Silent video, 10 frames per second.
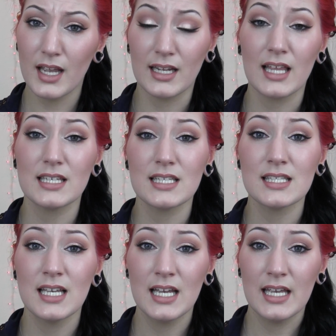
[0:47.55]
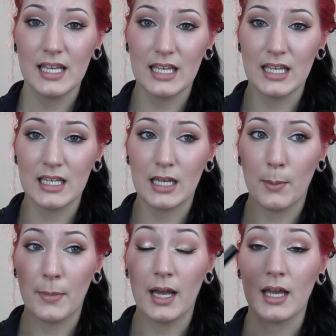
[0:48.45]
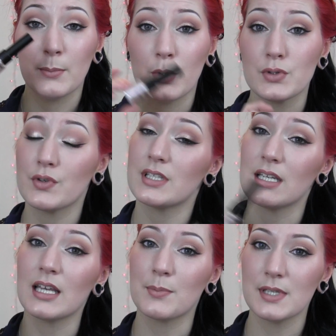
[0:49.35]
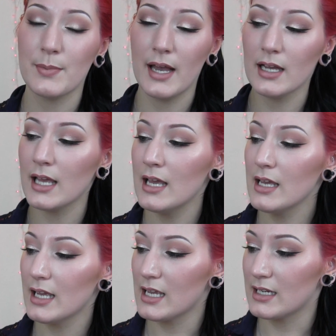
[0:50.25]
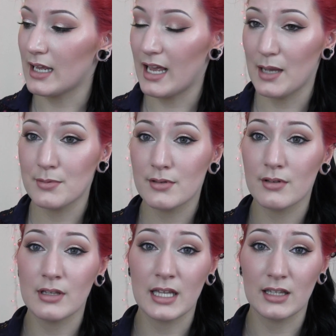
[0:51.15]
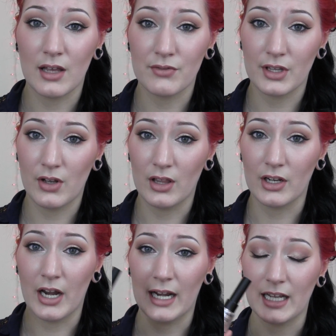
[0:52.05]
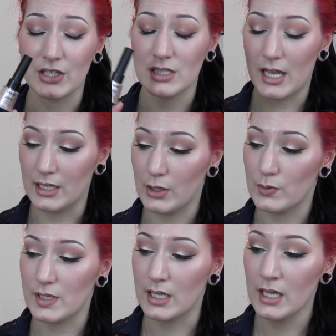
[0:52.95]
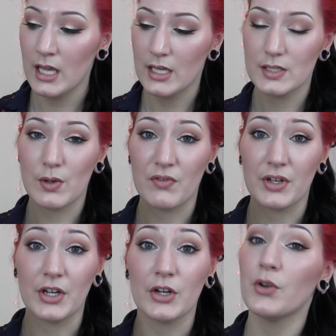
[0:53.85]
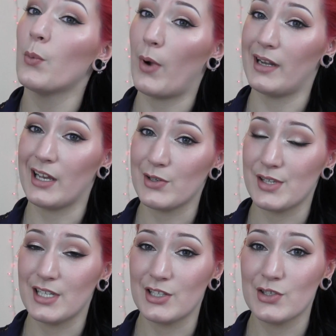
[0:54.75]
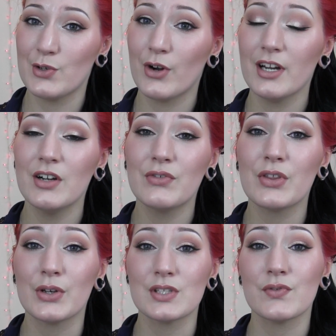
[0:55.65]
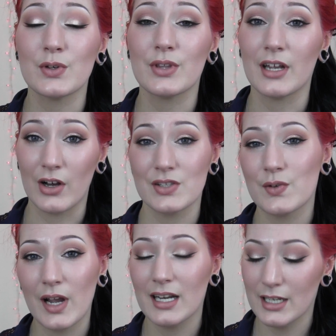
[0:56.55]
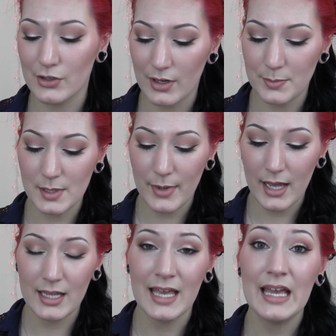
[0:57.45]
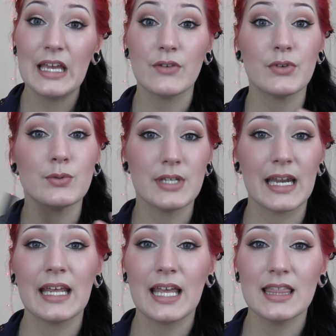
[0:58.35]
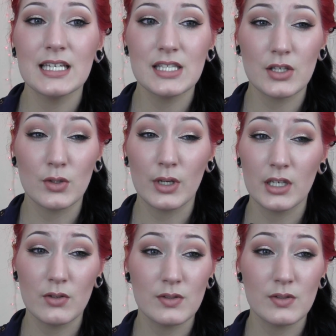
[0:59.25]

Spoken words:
I got this in my most recent Ipsy bag and I absolutely love the color and I just had to use it, so I figured why not use it in a tutorial. For those of you that also got it in your Ipsy bag, if you didn't get this, you can